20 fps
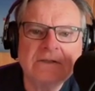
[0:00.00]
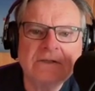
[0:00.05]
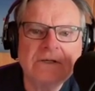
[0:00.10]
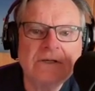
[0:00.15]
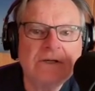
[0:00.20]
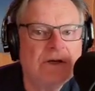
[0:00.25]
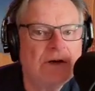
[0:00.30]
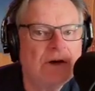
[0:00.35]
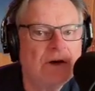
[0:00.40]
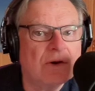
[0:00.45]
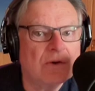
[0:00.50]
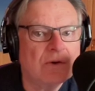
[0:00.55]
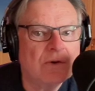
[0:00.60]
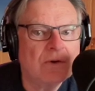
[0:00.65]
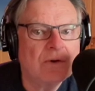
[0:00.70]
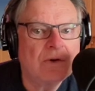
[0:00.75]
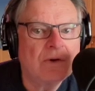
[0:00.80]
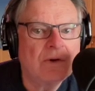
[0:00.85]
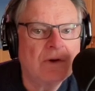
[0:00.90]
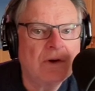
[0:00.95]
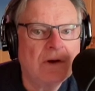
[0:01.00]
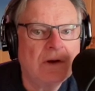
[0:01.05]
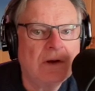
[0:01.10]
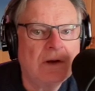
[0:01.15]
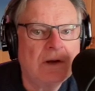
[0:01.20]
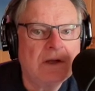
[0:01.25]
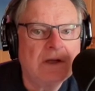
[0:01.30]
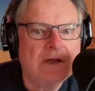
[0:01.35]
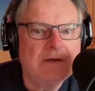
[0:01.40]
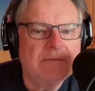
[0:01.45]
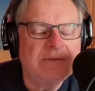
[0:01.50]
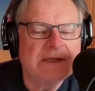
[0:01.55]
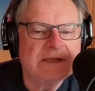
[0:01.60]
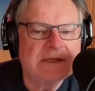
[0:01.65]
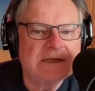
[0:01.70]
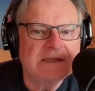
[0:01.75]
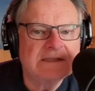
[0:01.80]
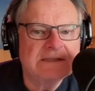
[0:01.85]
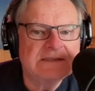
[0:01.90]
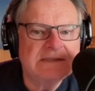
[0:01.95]
No,
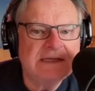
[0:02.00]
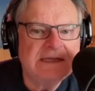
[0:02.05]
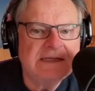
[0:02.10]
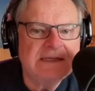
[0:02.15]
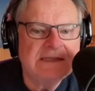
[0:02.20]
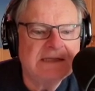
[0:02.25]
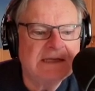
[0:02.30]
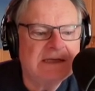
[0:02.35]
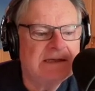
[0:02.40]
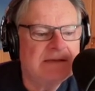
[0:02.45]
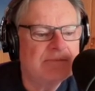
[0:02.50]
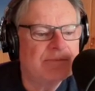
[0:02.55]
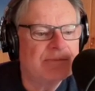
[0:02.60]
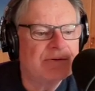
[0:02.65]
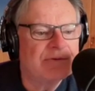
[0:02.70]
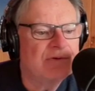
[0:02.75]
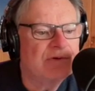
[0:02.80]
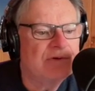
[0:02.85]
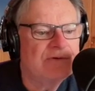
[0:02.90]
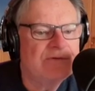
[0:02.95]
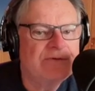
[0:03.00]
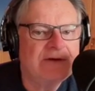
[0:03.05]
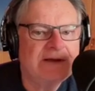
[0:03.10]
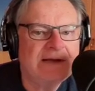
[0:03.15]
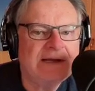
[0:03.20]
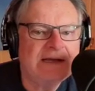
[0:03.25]
because he didn't prove